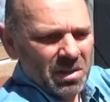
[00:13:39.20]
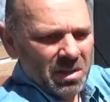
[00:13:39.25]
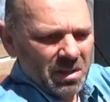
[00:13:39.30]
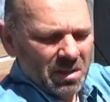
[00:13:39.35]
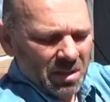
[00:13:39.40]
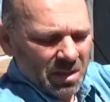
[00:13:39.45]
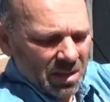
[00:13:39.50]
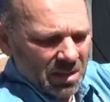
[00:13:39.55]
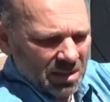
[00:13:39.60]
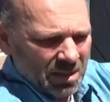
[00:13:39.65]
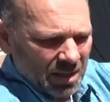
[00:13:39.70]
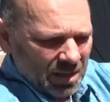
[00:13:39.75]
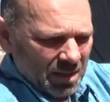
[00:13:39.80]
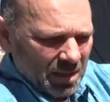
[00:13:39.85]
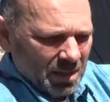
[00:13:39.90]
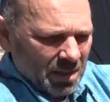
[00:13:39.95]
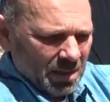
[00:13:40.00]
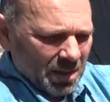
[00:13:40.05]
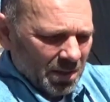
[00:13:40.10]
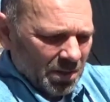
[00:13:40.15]
it and they'd send
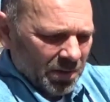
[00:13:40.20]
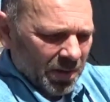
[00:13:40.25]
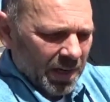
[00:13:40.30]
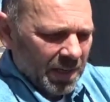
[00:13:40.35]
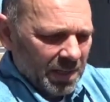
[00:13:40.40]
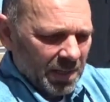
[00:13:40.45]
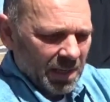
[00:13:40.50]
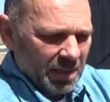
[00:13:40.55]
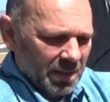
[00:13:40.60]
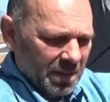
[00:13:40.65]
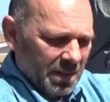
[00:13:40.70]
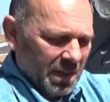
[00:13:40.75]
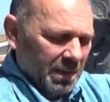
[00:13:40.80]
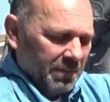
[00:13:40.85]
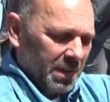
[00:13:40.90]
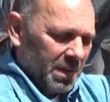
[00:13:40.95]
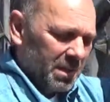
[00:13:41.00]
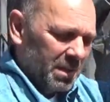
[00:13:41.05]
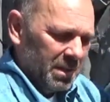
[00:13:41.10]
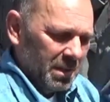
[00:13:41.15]
it on the train down to San
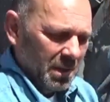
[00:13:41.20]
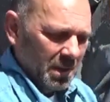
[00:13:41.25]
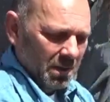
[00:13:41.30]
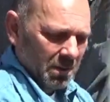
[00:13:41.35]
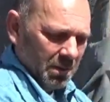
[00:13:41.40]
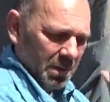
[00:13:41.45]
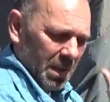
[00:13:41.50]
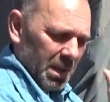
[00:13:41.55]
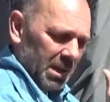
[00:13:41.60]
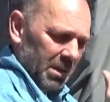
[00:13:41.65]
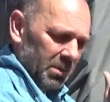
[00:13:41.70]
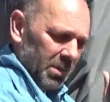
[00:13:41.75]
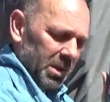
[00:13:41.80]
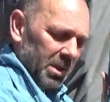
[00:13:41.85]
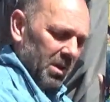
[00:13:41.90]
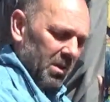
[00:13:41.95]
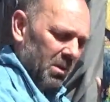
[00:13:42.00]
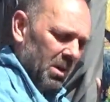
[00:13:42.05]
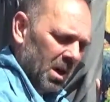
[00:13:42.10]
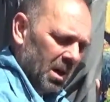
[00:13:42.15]
Francisco, and then it would
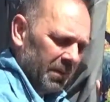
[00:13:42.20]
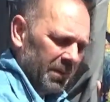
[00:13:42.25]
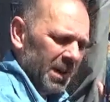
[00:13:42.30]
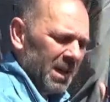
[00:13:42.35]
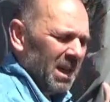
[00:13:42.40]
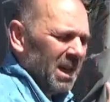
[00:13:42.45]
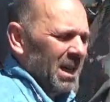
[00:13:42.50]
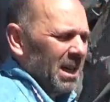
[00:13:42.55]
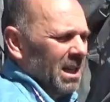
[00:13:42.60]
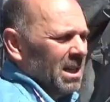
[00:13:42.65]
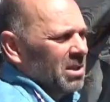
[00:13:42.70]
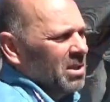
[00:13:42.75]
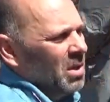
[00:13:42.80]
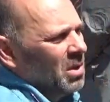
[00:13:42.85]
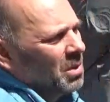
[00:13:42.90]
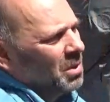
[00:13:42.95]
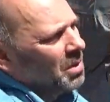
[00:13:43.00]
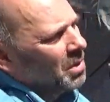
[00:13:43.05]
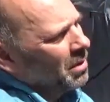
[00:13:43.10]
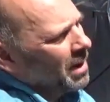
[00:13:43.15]
go off.
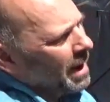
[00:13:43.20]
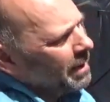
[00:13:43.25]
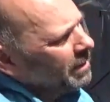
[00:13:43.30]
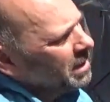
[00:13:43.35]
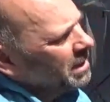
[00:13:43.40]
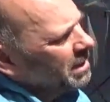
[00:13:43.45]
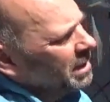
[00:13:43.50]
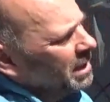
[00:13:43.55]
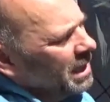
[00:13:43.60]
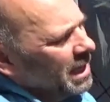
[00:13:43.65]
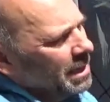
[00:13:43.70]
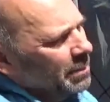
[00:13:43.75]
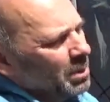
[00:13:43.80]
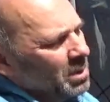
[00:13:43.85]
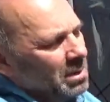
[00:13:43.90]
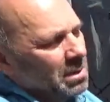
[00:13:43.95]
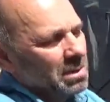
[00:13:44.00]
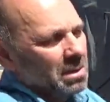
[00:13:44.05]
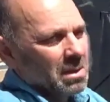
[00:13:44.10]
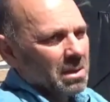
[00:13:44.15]
So the Gravenstein
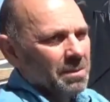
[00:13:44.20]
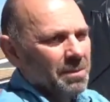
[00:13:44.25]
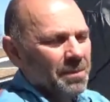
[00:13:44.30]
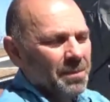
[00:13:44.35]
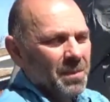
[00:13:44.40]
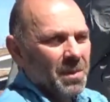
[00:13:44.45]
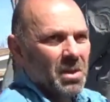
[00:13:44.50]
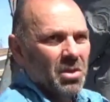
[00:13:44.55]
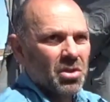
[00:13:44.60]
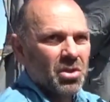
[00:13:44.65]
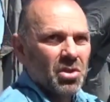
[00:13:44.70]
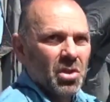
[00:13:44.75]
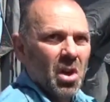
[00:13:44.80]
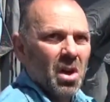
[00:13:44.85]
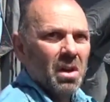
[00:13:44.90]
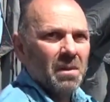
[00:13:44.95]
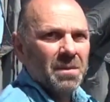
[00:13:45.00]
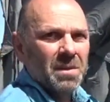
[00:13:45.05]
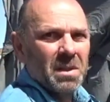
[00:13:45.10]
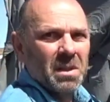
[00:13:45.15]
apple is a
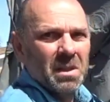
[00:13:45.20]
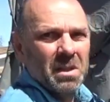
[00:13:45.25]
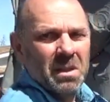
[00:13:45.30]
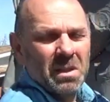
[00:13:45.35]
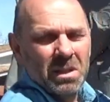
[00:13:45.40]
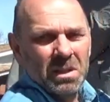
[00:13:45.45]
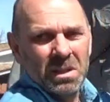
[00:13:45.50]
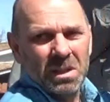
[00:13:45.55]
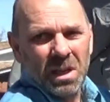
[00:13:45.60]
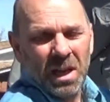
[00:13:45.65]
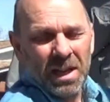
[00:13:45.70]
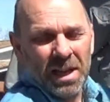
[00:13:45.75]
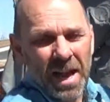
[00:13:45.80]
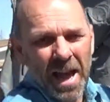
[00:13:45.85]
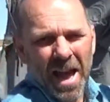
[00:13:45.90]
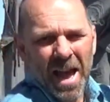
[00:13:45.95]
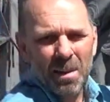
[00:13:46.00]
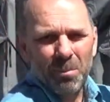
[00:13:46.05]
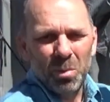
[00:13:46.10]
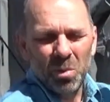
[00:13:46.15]
soft kind of
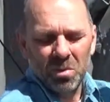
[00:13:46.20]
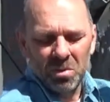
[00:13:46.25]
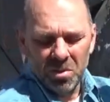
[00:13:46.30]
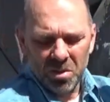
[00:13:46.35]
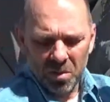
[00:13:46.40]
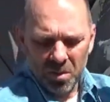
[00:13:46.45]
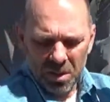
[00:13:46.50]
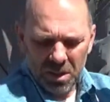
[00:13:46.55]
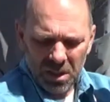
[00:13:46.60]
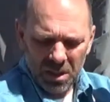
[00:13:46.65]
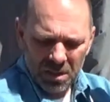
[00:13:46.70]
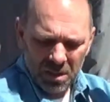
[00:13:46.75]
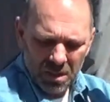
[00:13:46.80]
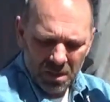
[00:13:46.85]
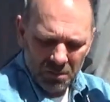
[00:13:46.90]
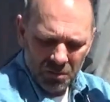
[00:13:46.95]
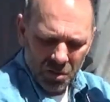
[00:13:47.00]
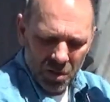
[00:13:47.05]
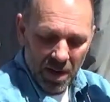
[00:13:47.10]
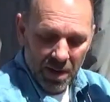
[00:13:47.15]
apple, so it
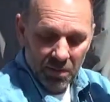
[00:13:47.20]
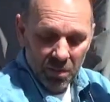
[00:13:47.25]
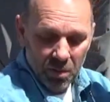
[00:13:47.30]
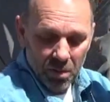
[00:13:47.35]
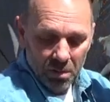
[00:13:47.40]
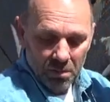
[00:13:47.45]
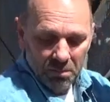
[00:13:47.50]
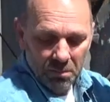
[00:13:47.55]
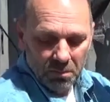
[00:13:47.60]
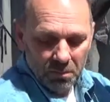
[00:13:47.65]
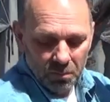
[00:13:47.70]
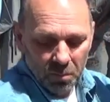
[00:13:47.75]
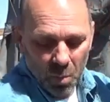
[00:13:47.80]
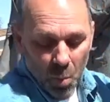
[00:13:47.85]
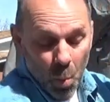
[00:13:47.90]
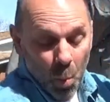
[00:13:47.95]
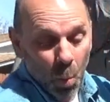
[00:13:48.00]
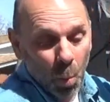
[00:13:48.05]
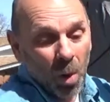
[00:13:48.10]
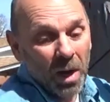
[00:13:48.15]
doesn't travel
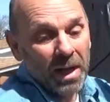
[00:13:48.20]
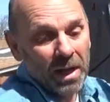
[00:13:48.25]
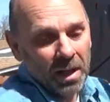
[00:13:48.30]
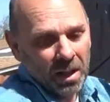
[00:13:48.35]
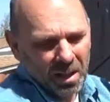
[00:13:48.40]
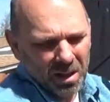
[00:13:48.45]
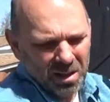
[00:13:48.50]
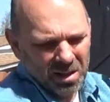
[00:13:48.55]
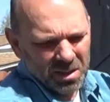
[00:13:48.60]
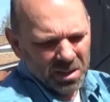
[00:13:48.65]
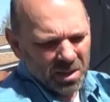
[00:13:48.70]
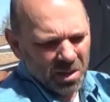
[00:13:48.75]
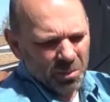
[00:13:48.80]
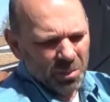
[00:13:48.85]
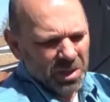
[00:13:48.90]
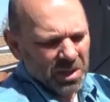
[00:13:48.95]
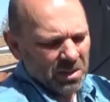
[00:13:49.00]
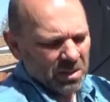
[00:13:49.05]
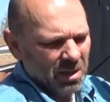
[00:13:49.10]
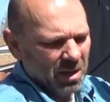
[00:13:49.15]
well
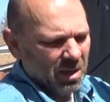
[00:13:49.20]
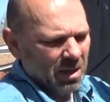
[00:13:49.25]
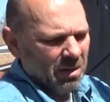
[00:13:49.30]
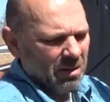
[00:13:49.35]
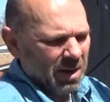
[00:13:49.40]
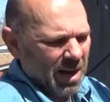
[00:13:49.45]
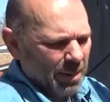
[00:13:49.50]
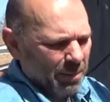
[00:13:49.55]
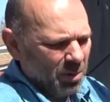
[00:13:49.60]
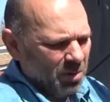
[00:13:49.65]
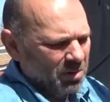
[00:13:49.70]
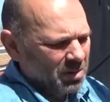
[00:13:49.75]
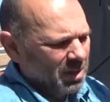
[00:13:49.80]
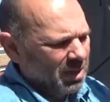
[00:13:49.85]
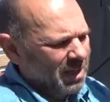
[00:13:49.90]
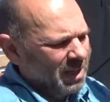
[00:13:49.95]
compared to other apples.